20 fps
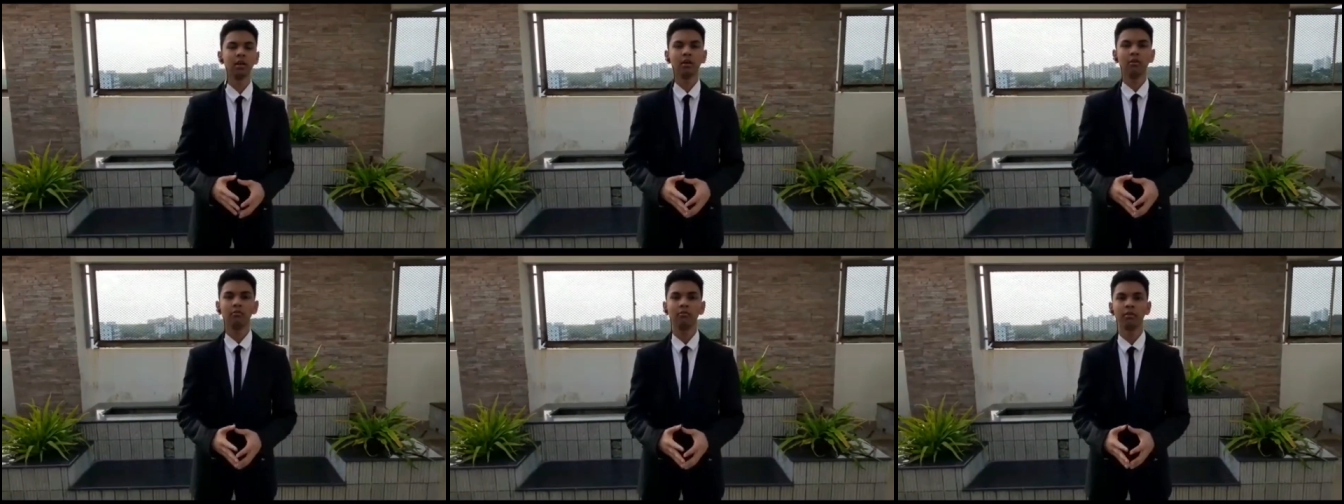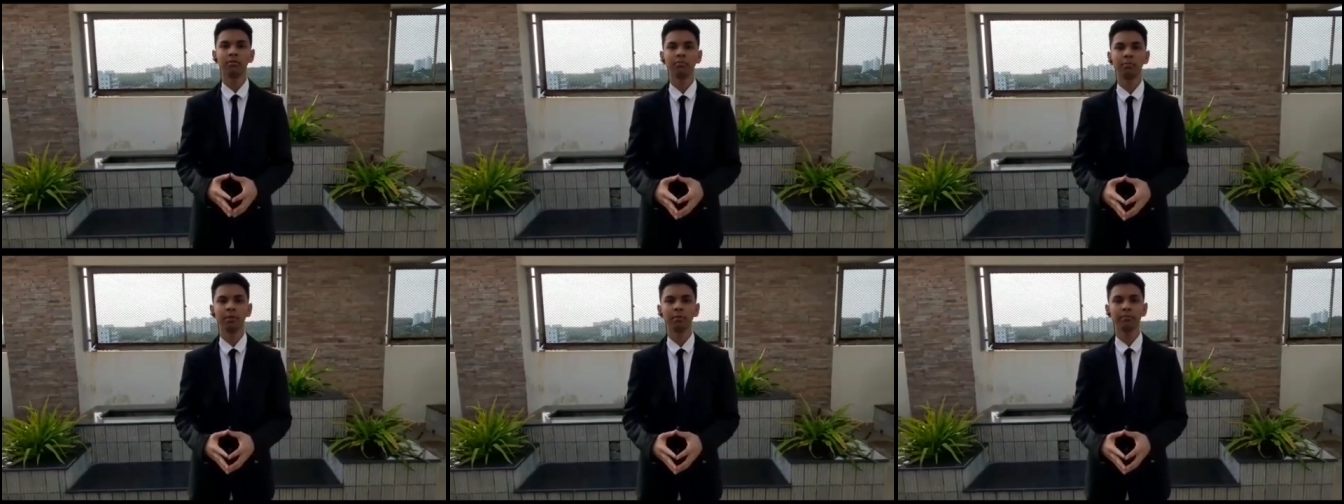
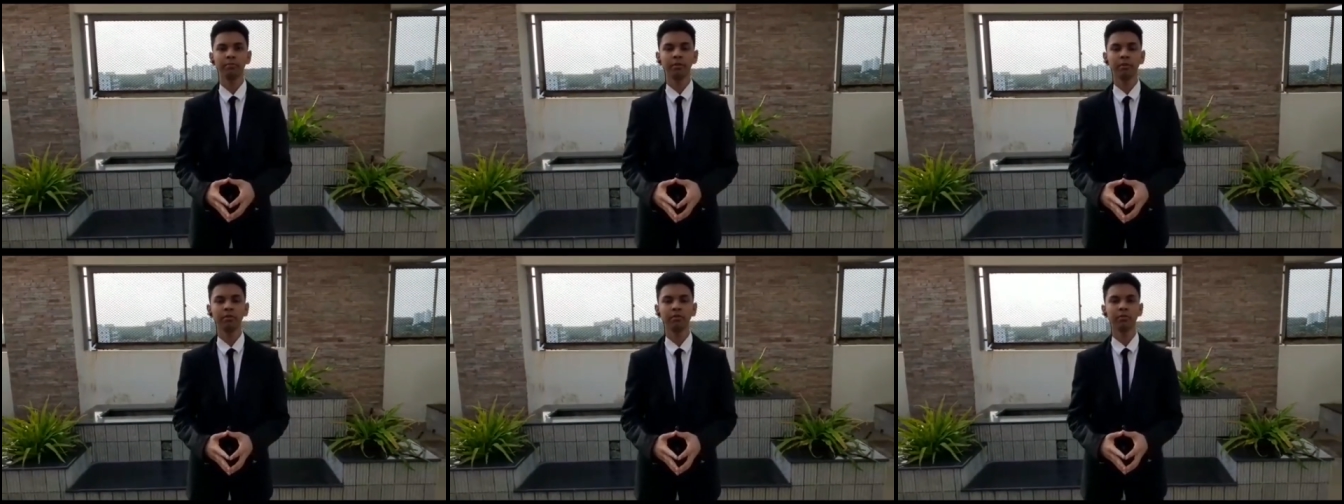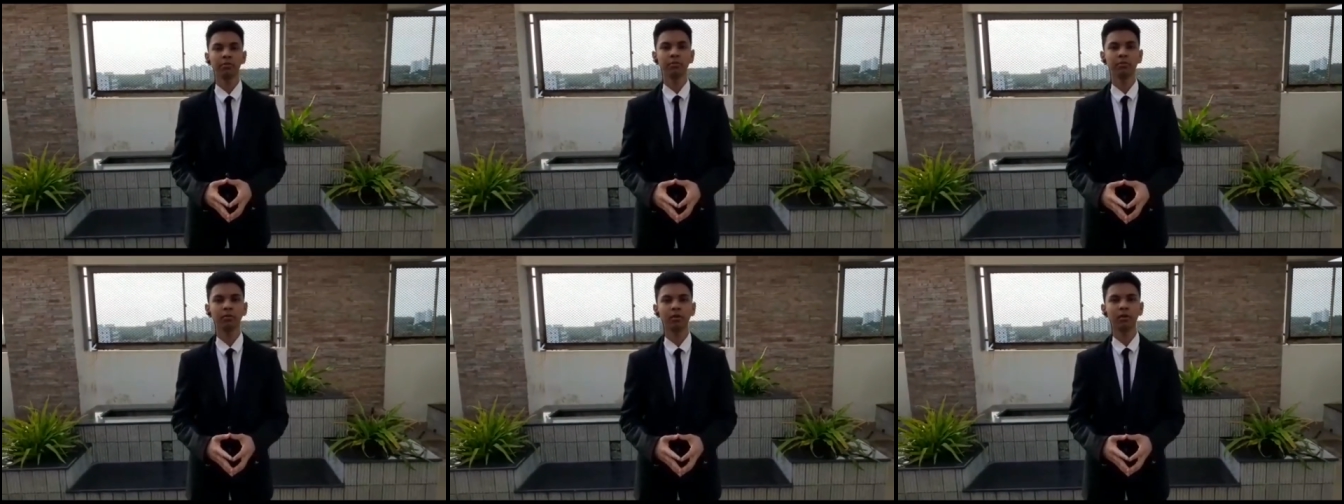with people
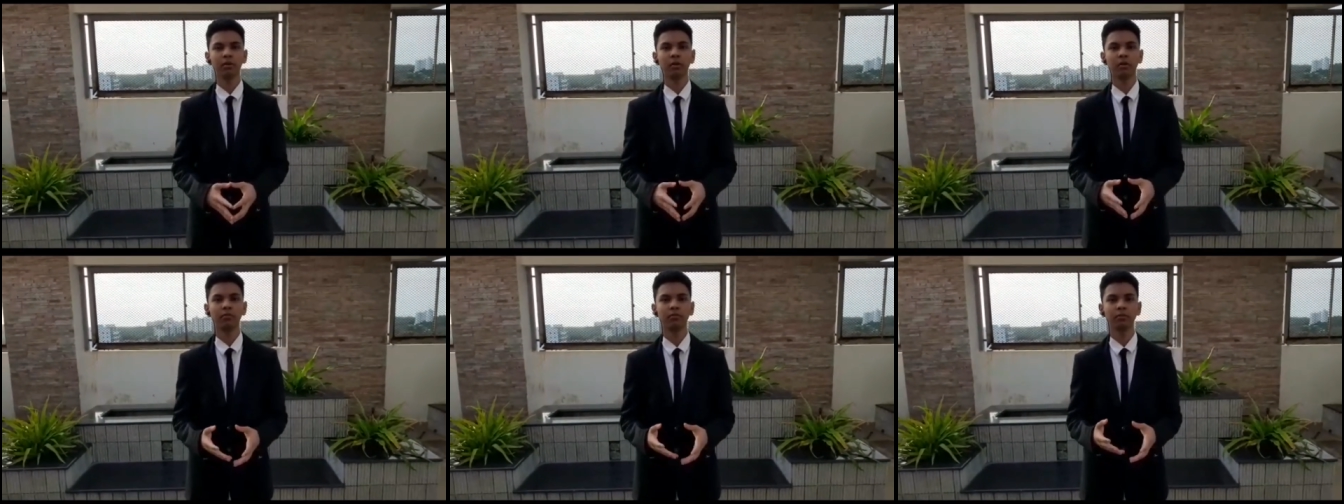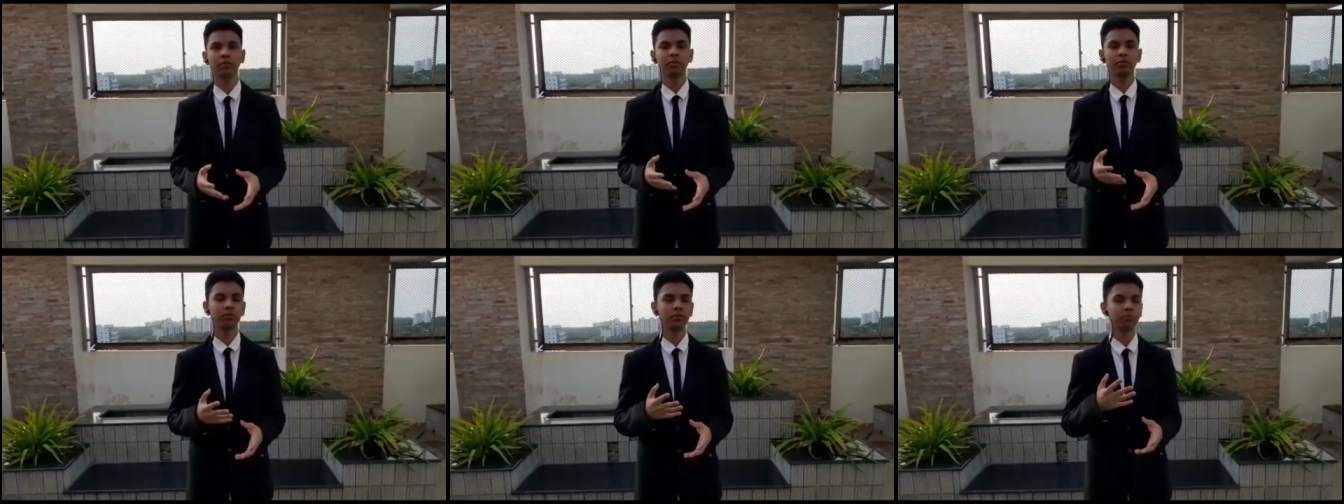who are
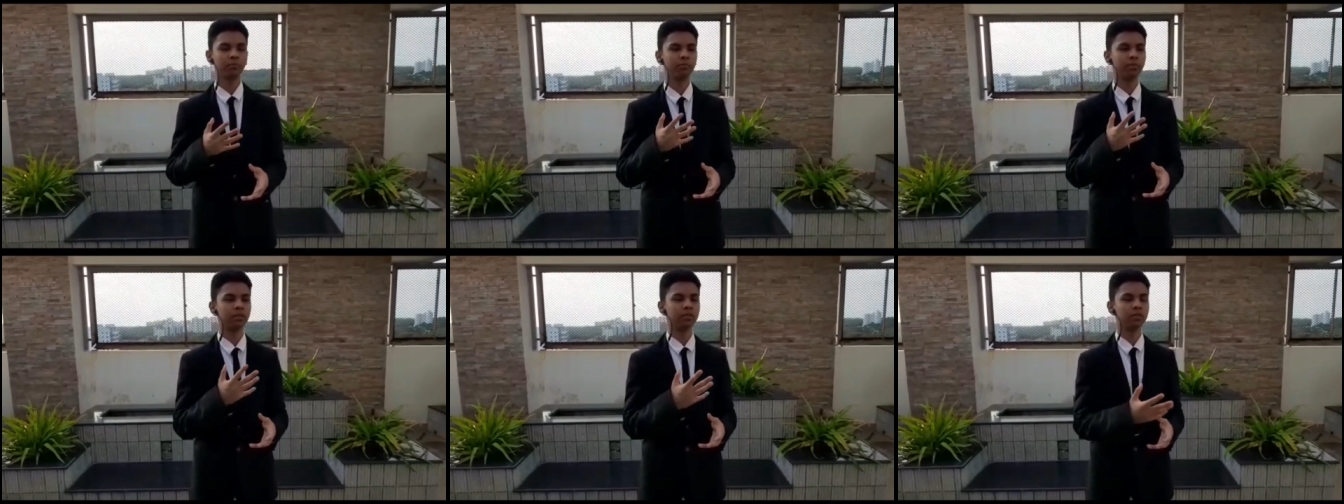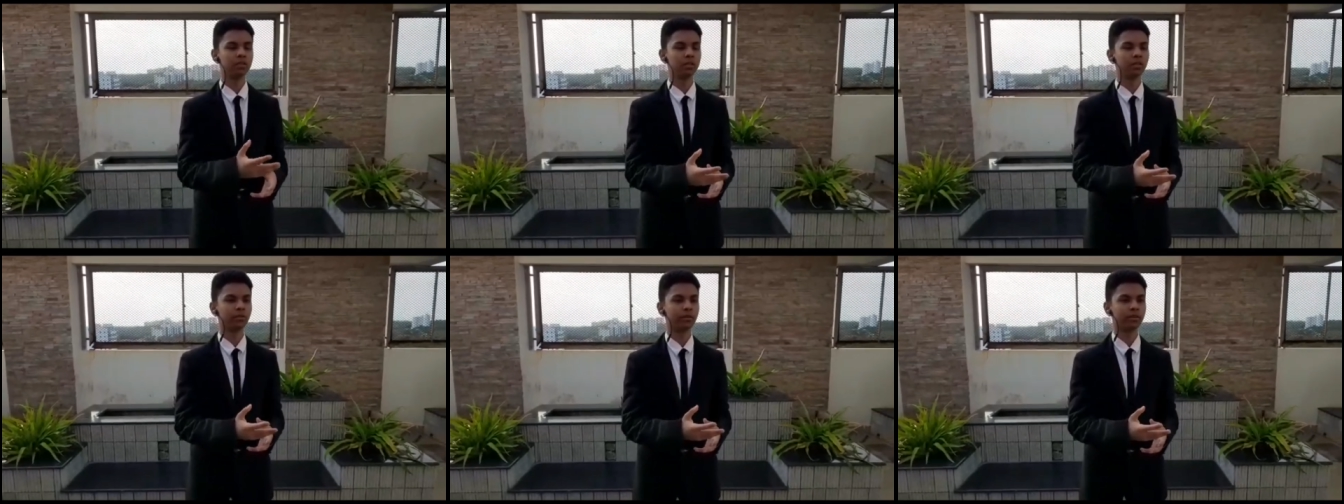often too
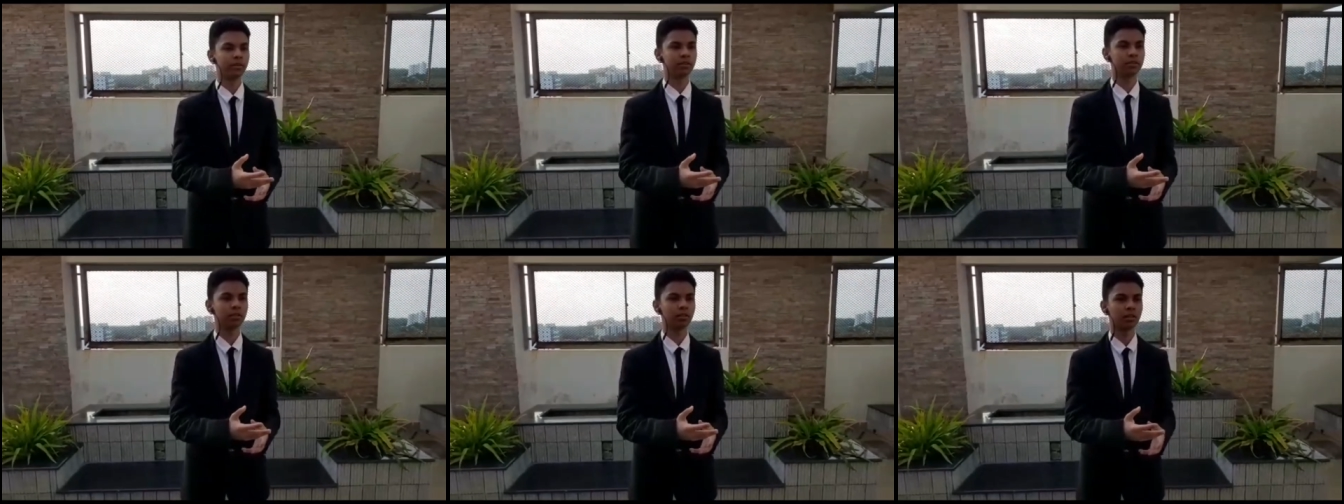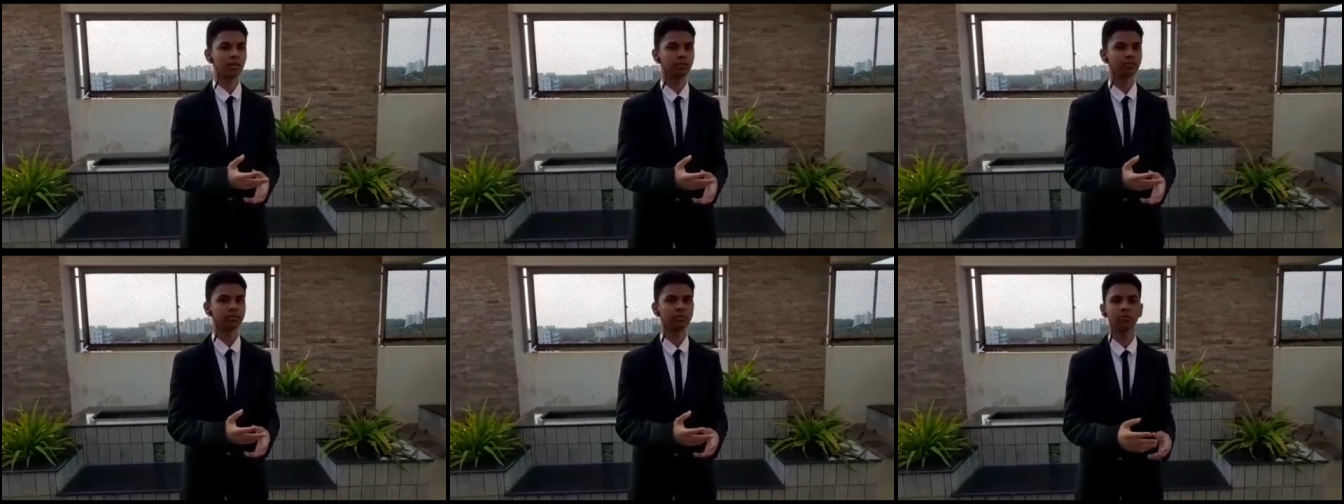busy to get
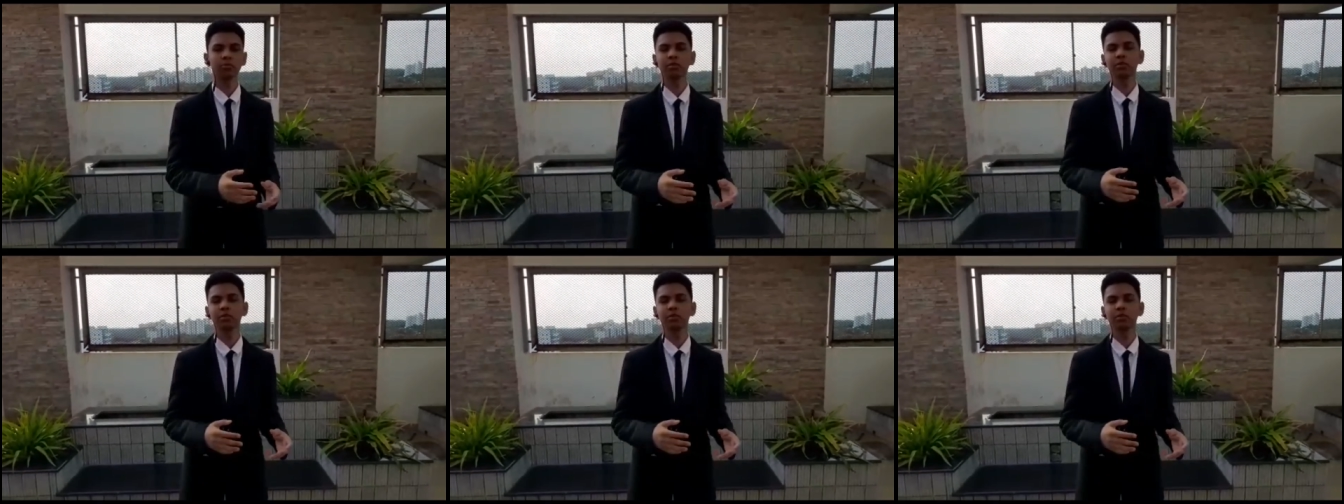checkups,